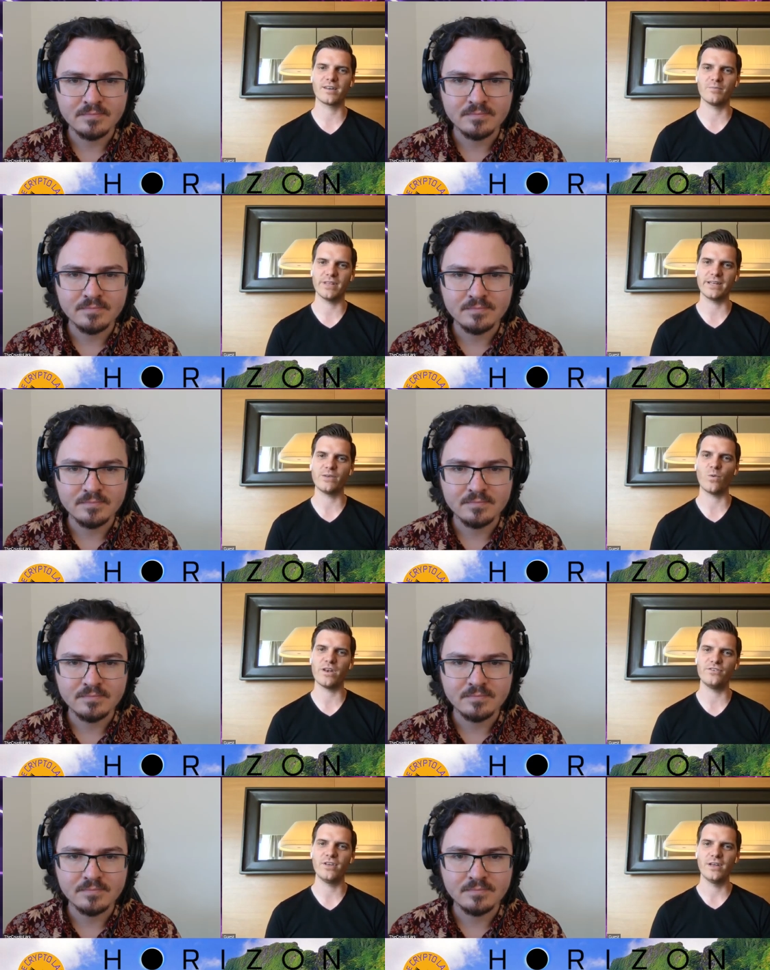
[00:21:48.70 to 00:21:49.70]
Speaker 1: completely
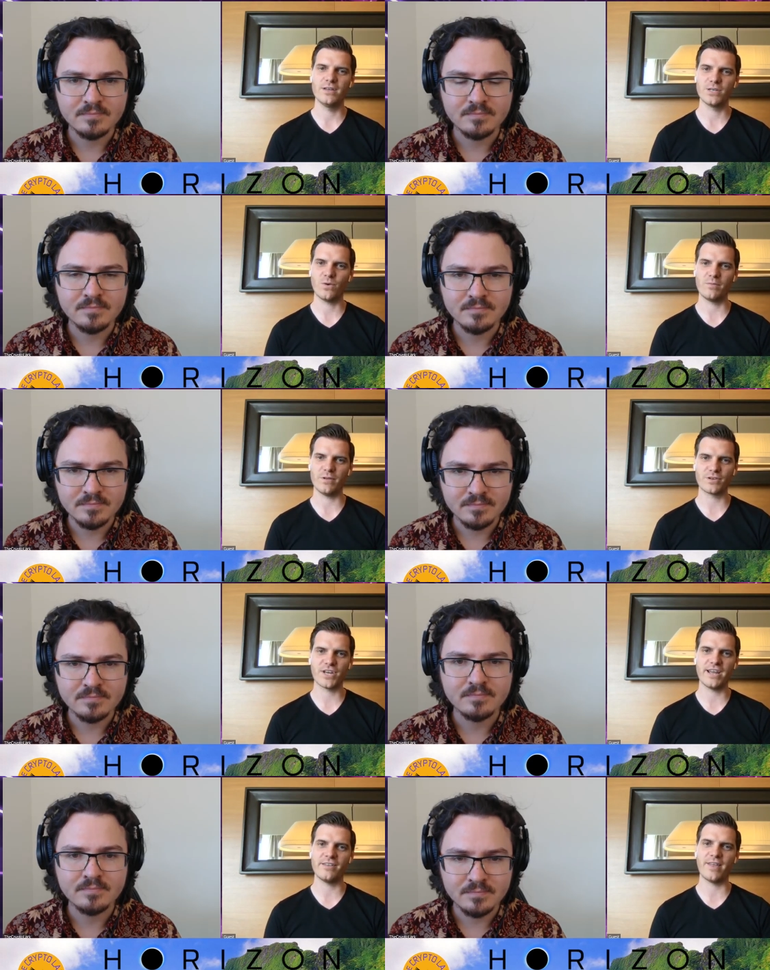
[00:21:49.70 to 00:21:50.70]
wedded to one
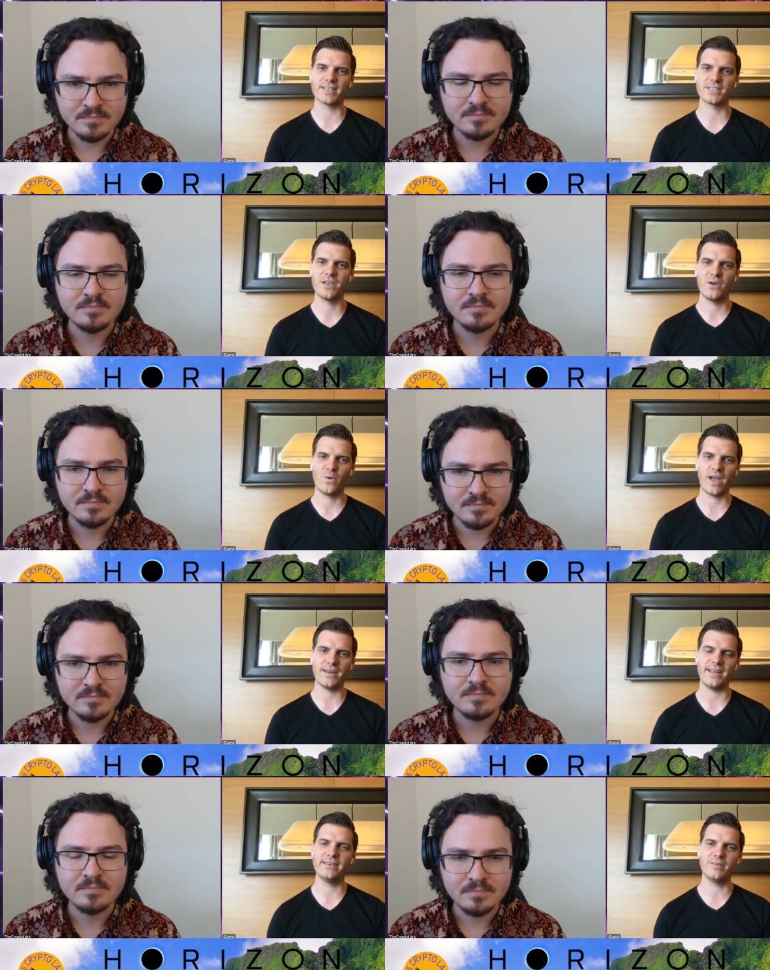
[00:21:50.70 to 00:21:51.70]
blockchain and thus we aren't
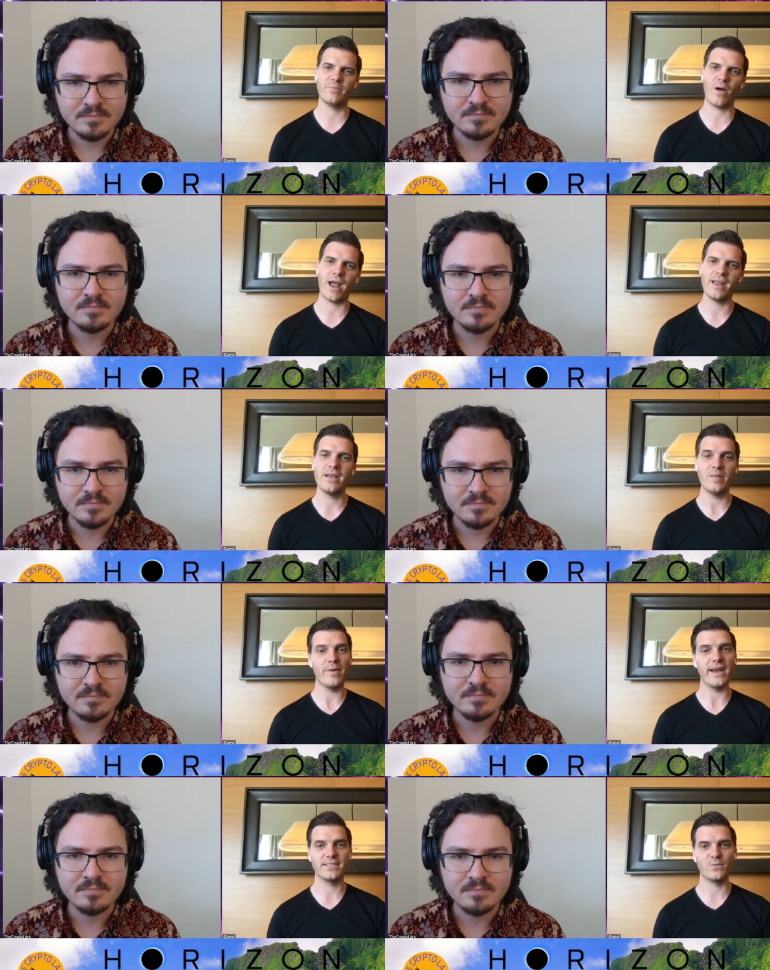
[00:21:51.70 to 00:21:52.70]
hindered by the
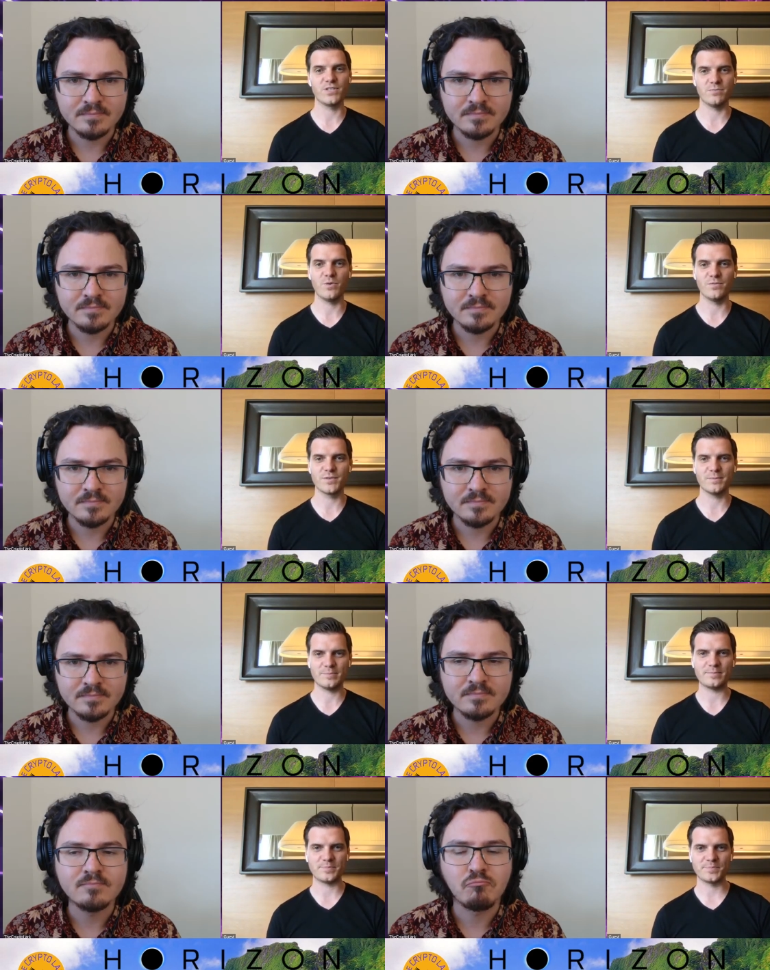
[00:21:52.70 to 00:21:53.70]
pace at which it moves.
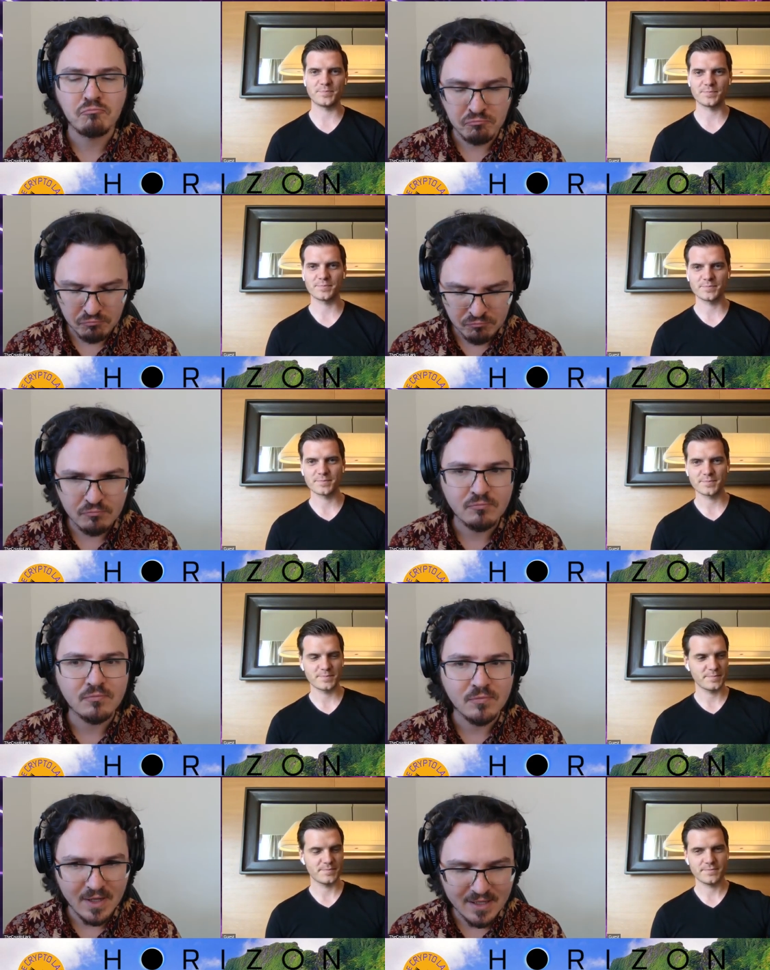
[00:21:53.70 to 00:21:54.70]

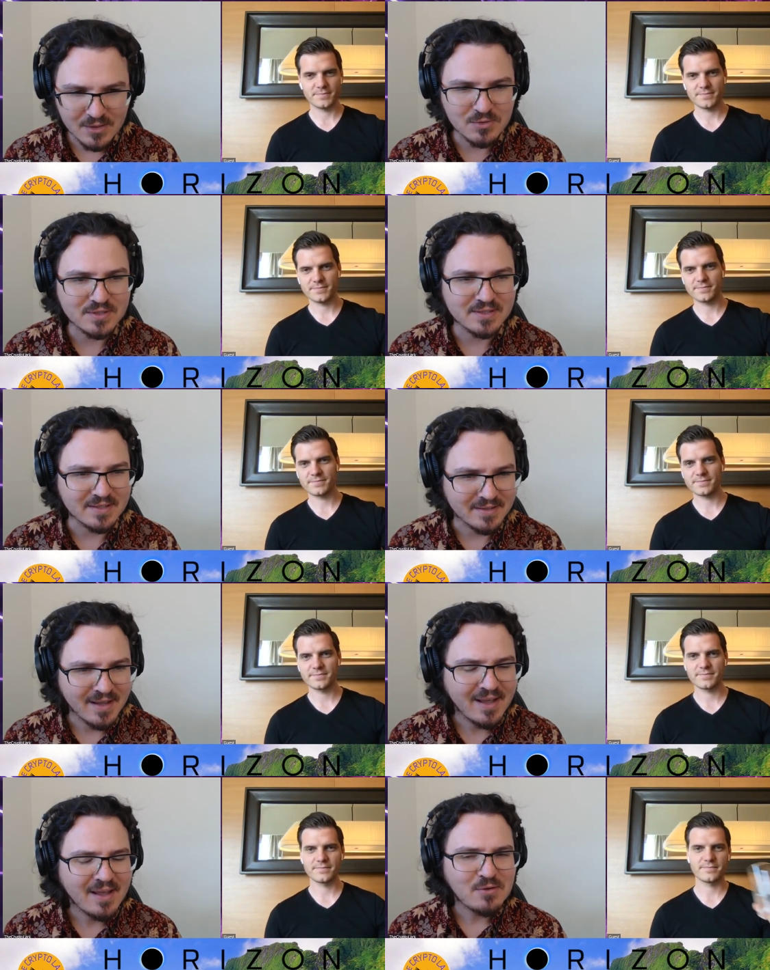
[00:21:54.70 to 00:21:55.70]
Speaker 2: Interesting.
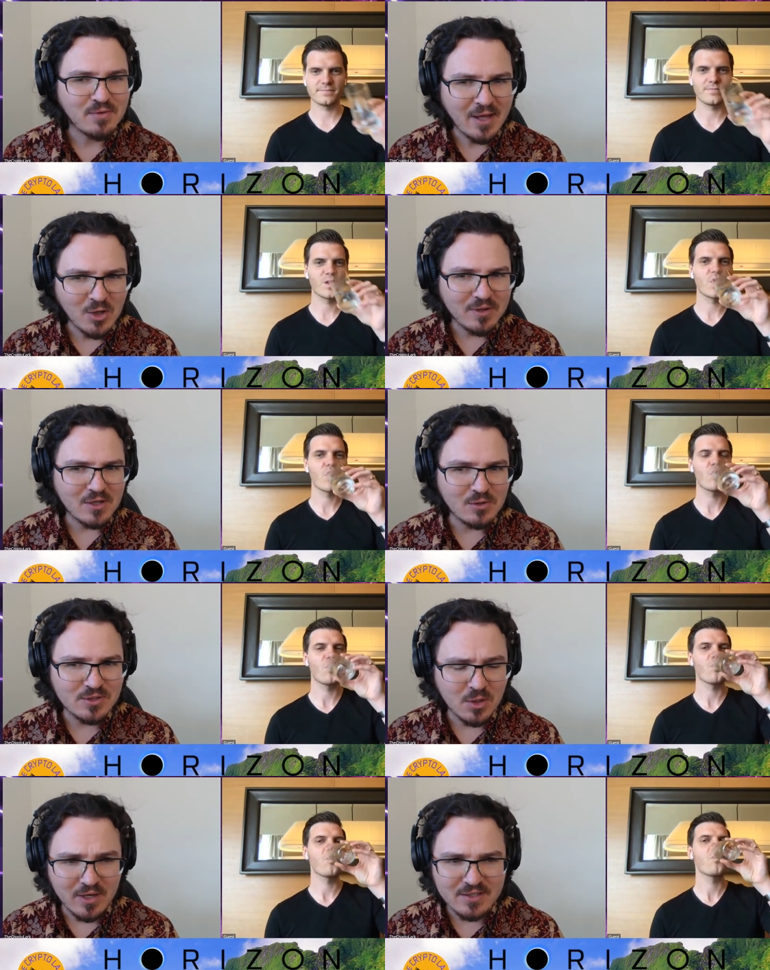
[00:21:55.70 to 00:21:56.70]
Final bit of news I
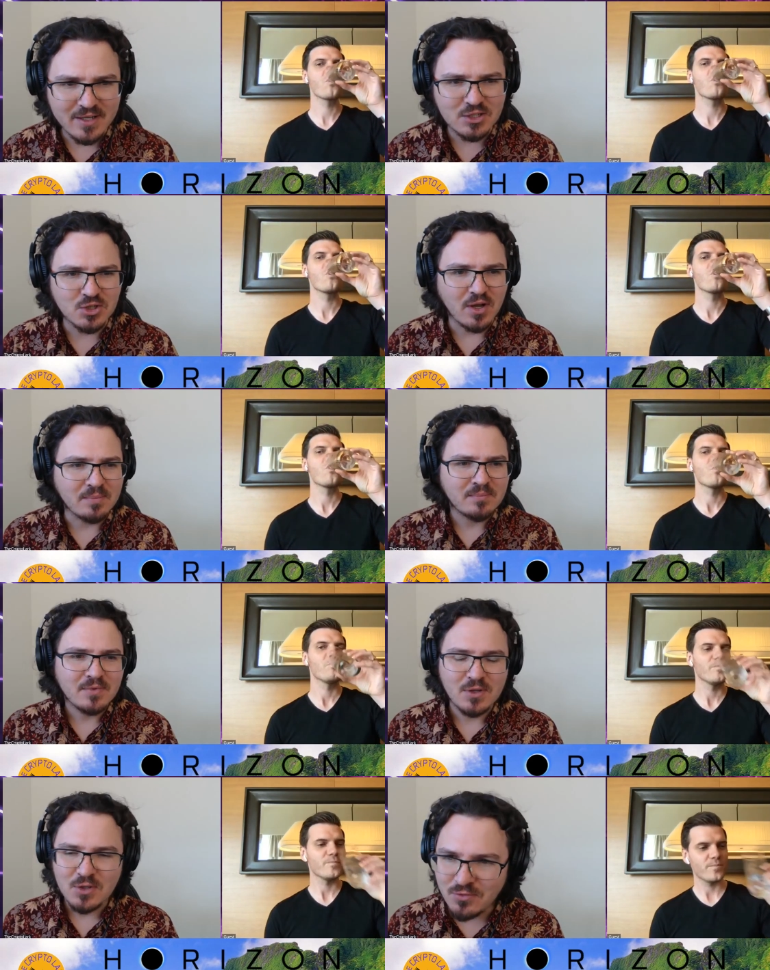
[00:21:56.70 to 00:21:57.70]
want to touch on.
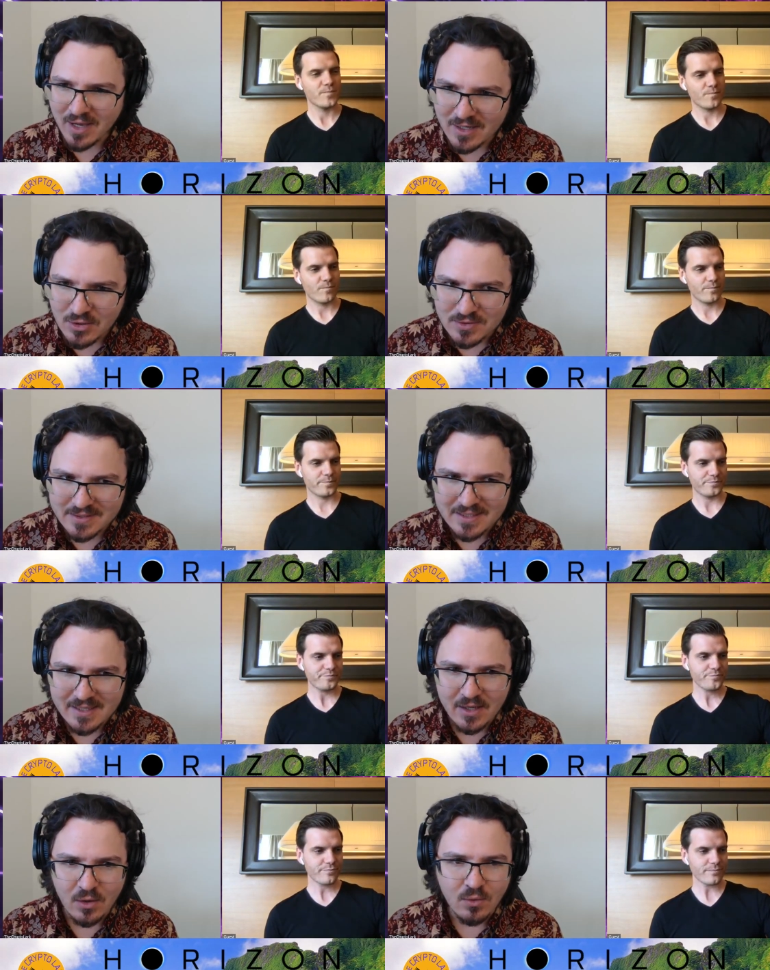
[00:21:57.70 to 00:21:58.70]
You've got a new
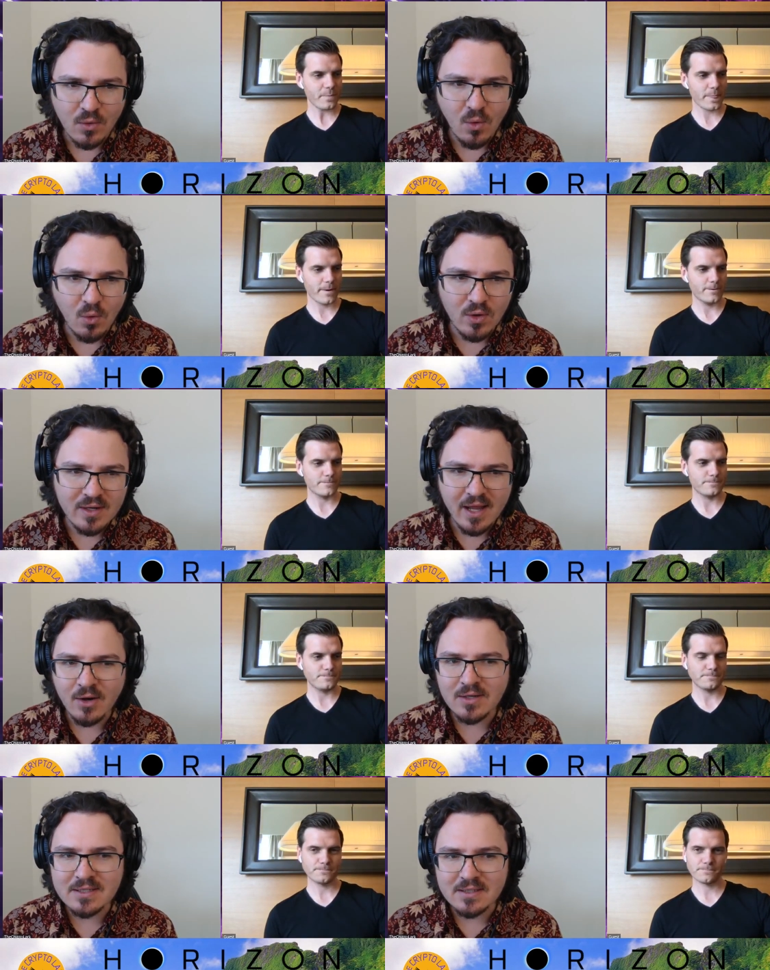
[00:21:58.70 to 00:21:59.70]
CEO, Oren
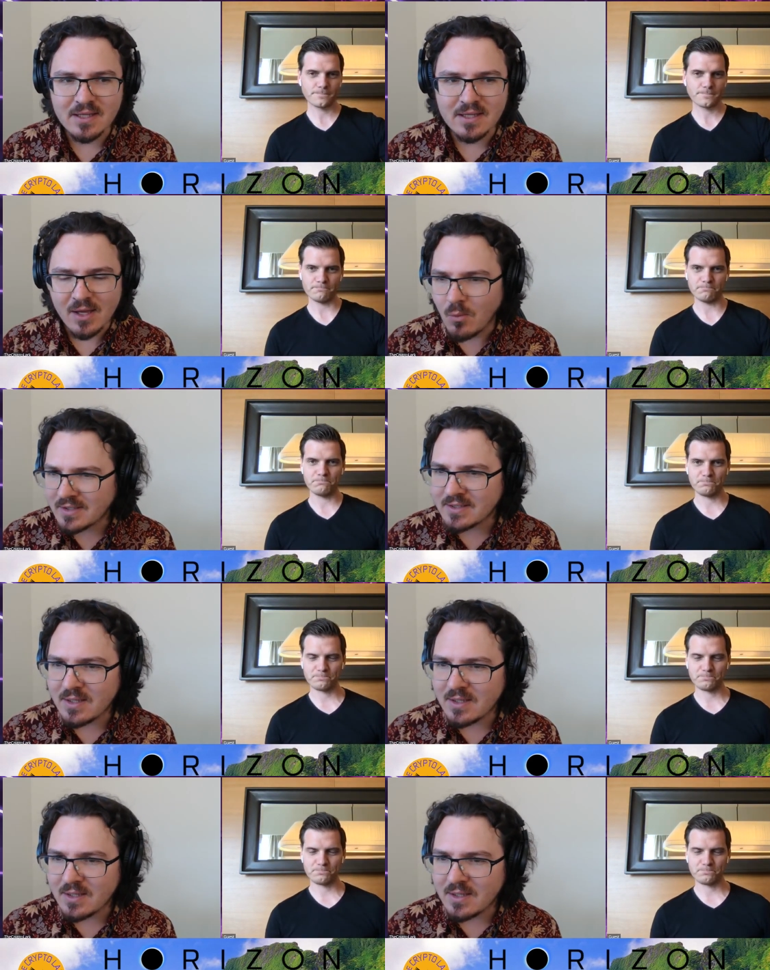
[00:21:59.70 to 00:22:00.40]
Alazraki. mm mm-hmm. What's he